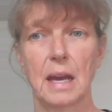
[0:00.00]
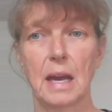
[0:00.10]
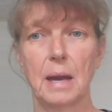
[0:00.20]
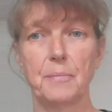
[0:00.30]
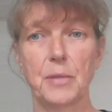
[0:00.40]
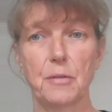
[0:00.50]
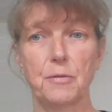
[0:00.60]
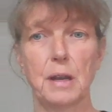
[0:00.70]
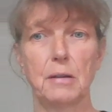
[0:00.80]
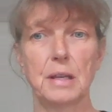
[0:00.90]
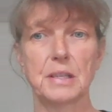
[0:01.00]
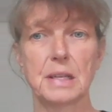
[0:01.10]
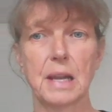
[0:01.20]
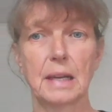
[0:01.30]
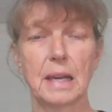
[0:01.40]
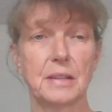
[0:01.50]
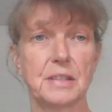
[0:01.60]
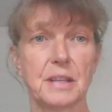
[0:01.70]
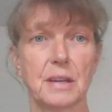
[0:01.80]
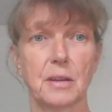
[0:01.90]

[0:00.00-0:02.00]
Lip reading: of various lung cancer